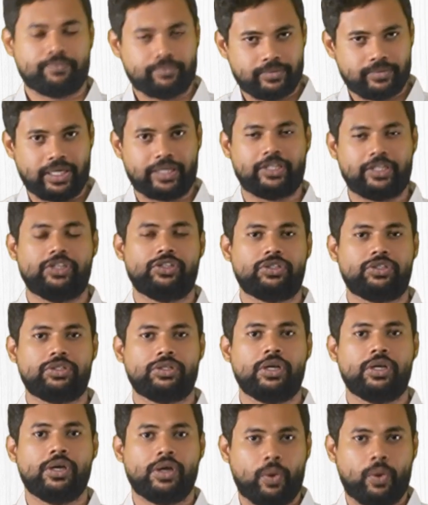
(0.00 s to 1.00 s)
That is
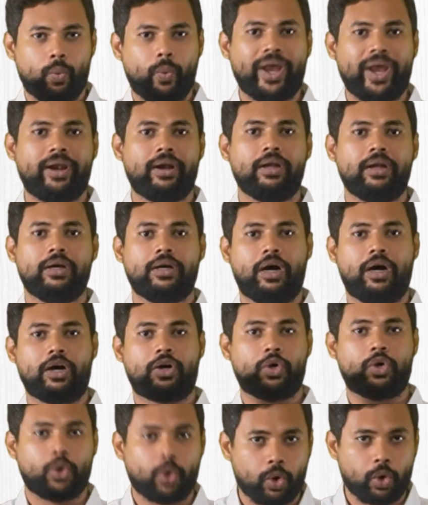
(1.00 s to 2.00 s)
when a
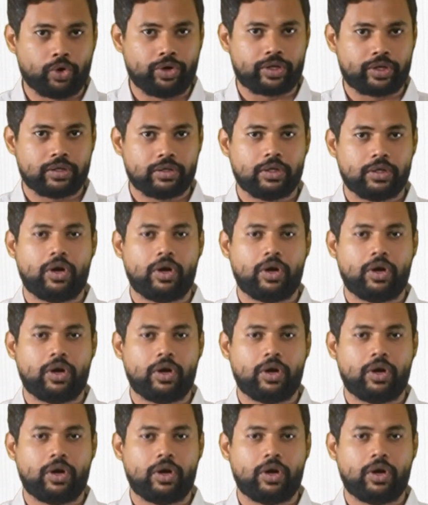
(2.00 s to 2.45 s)
court